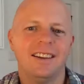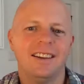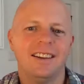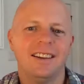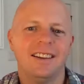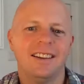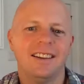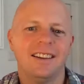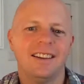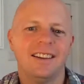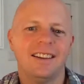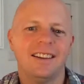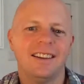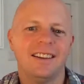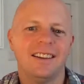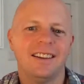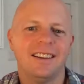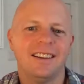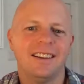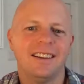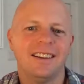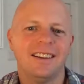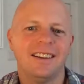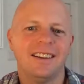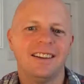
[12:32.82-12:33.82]

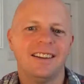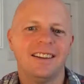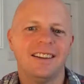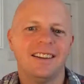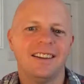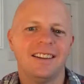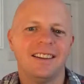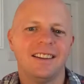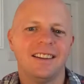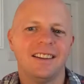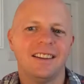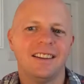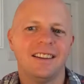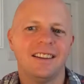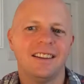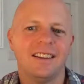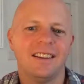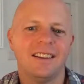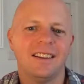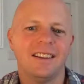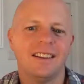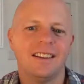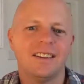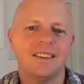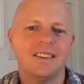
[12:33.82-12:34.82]

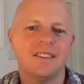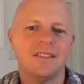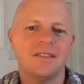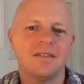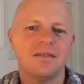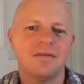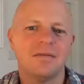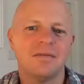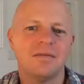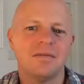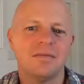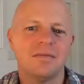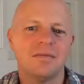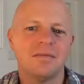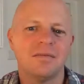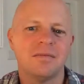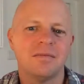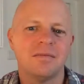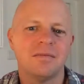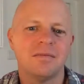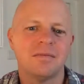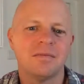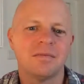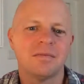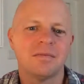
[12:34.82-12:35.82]

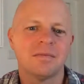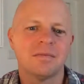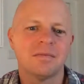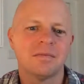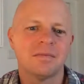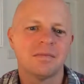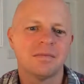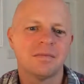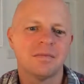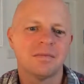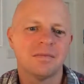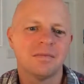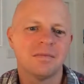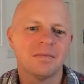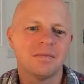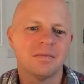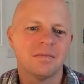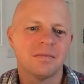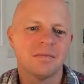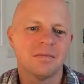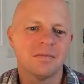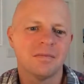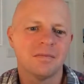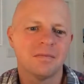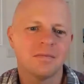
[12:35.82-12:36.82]
(silent)